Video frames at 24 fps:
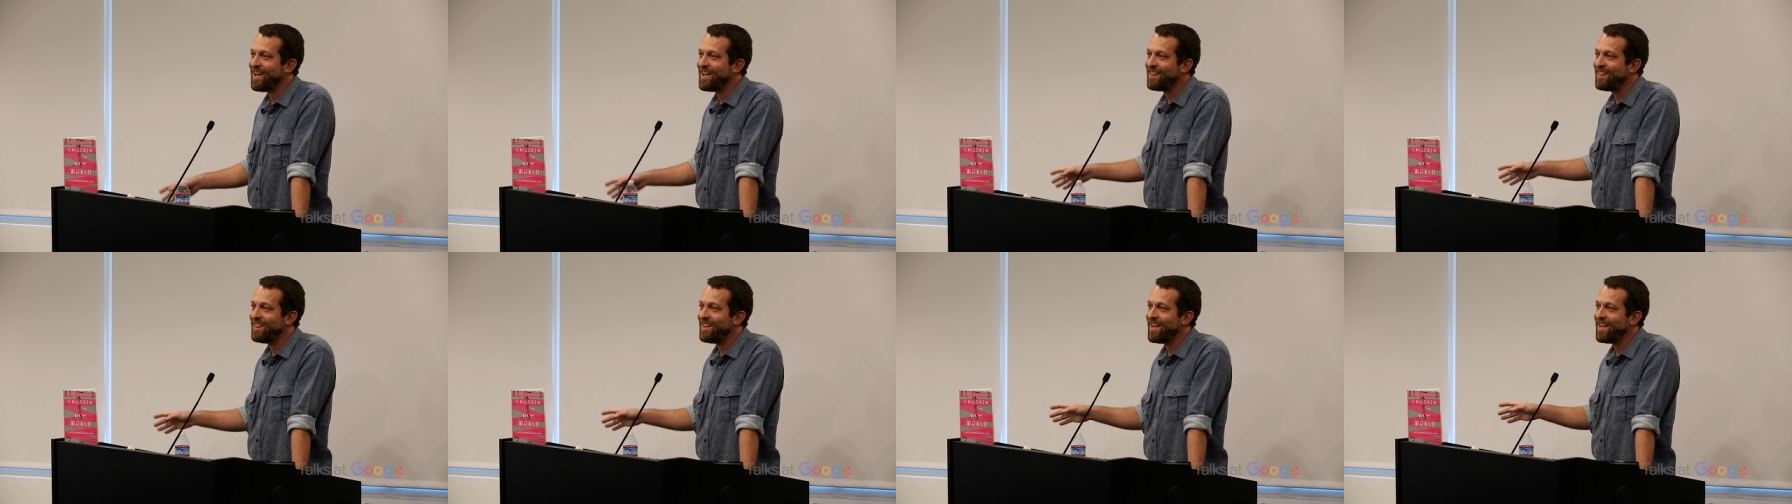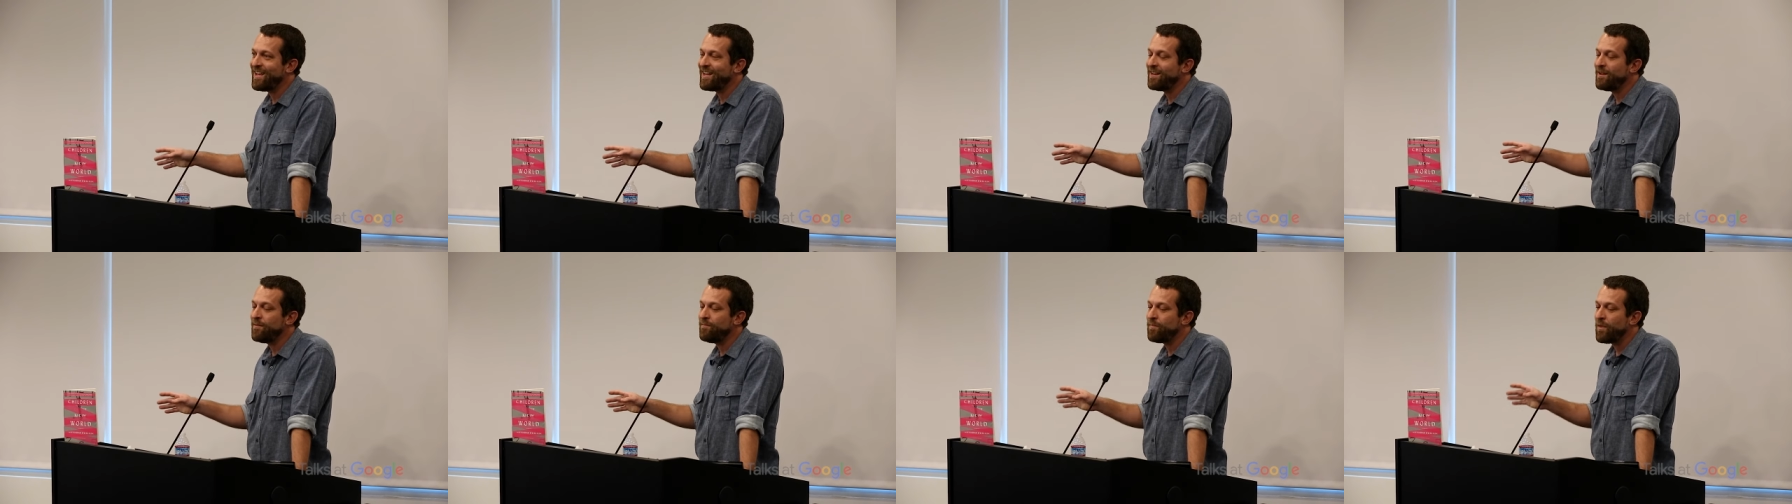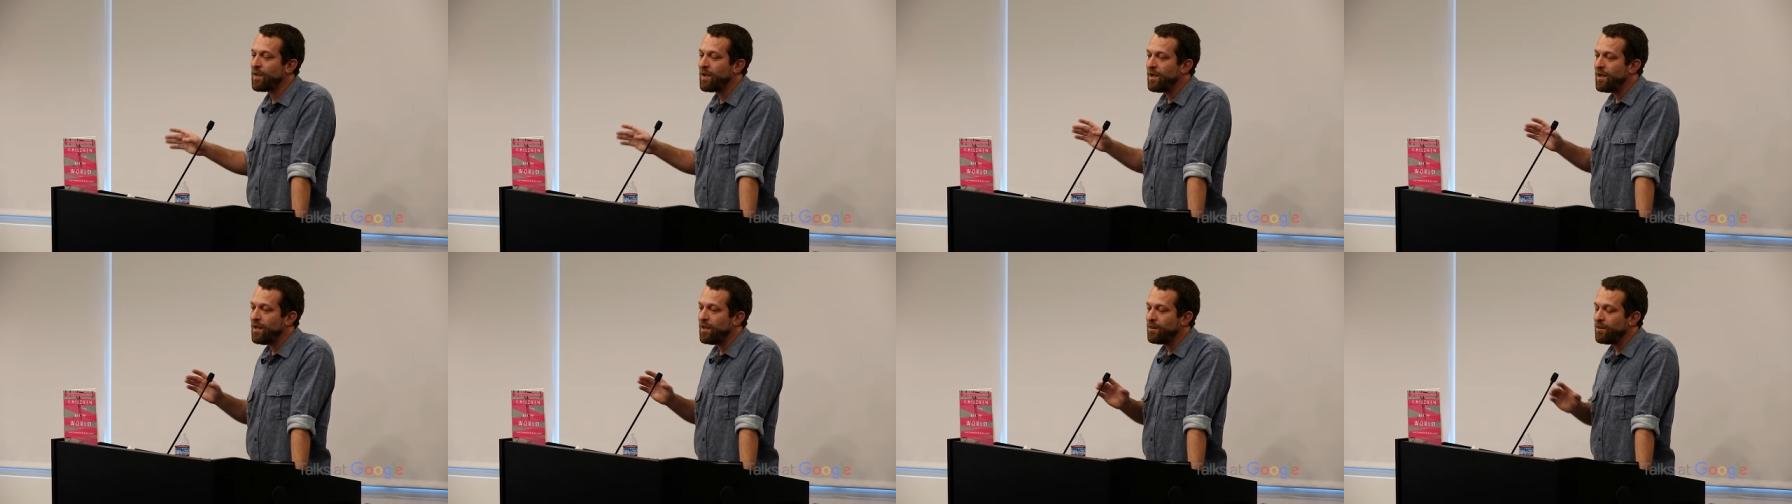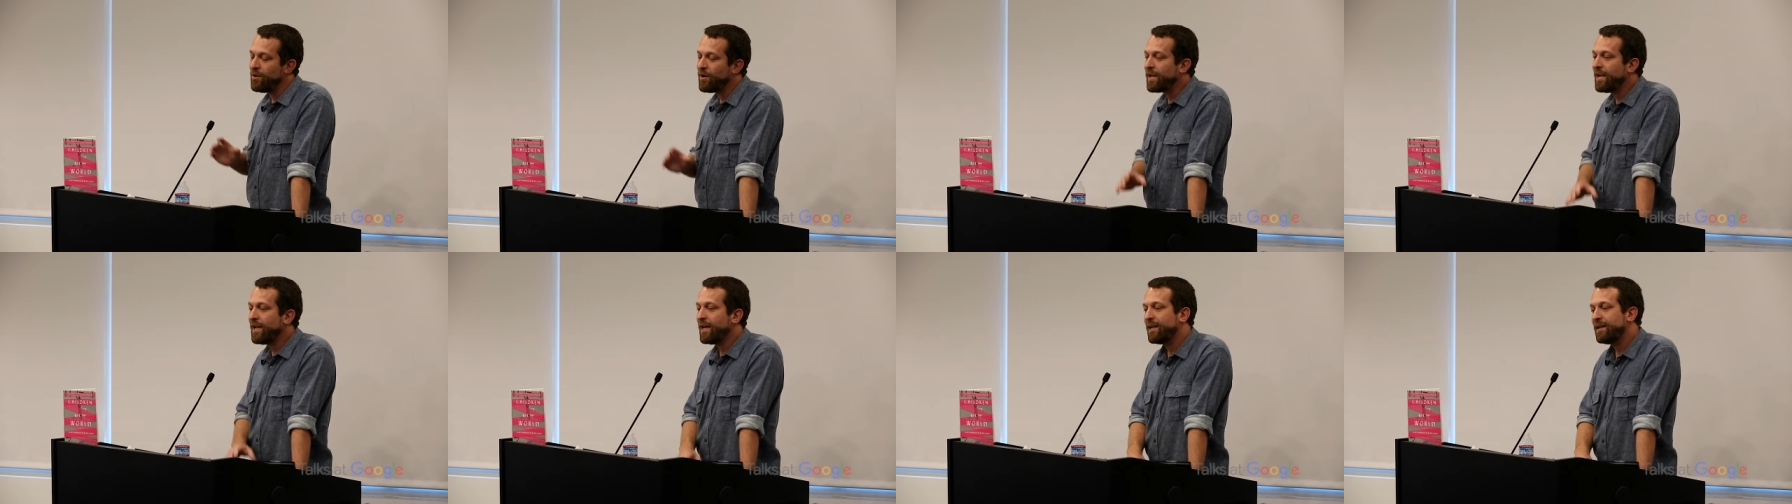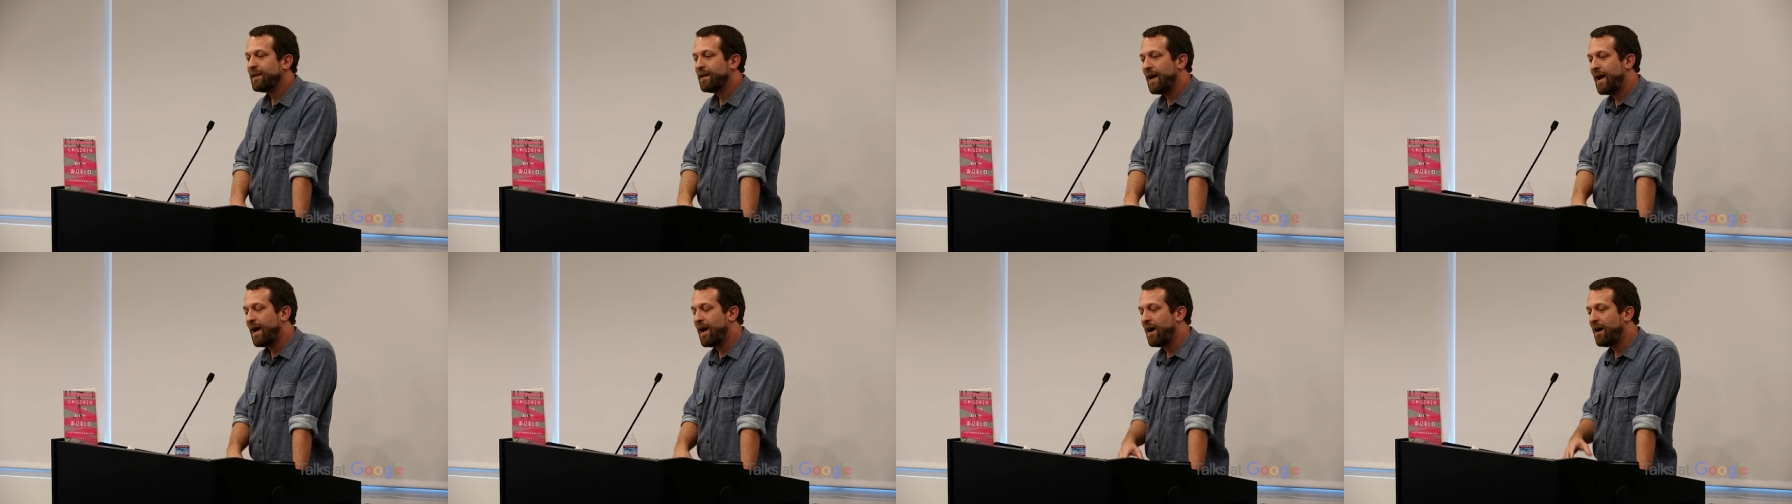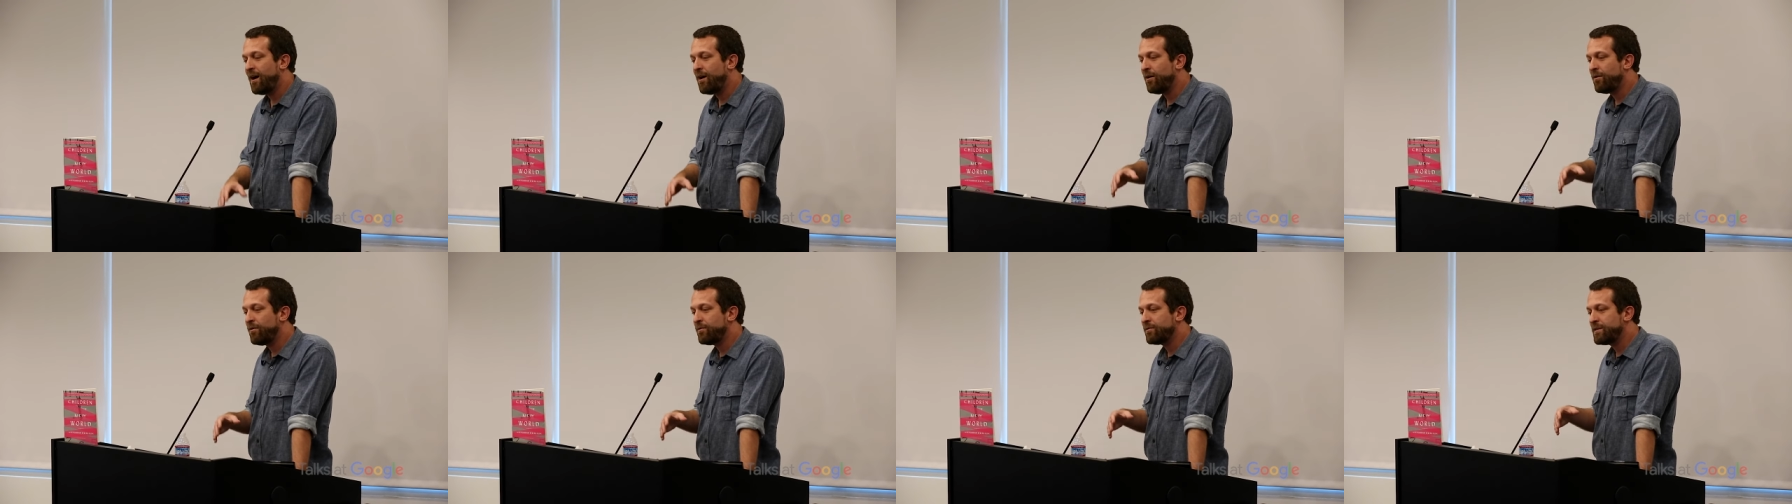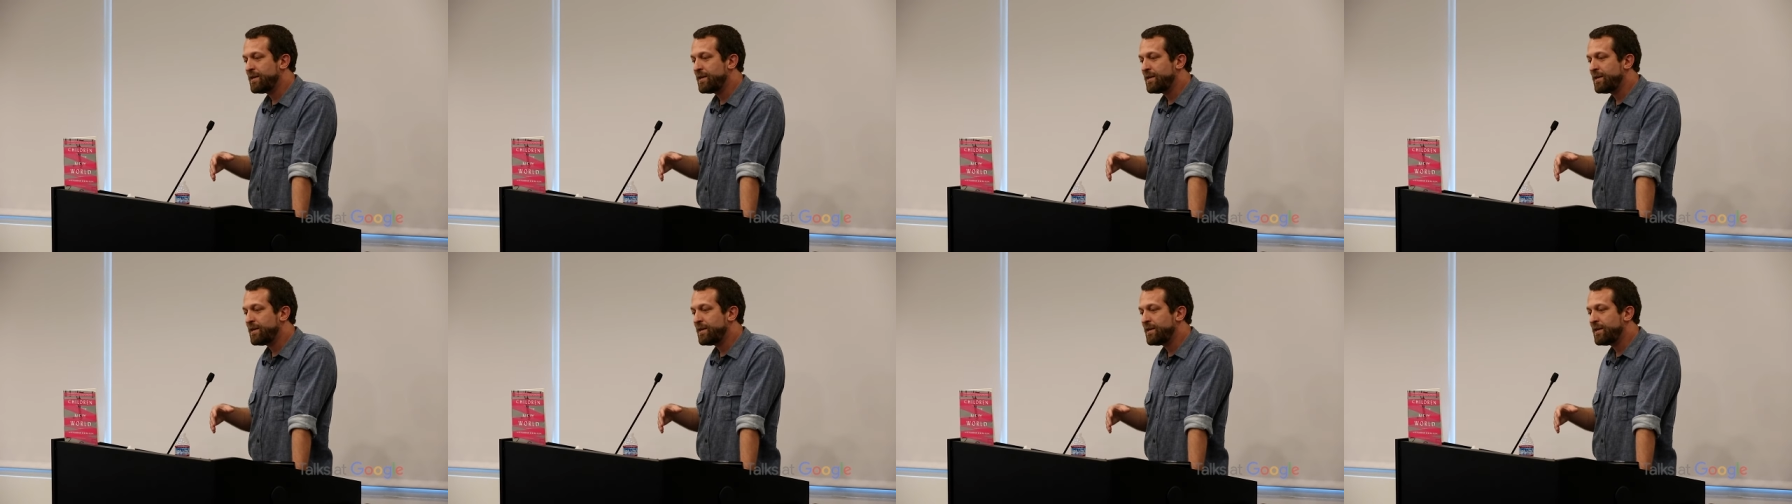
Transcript: and then looking at how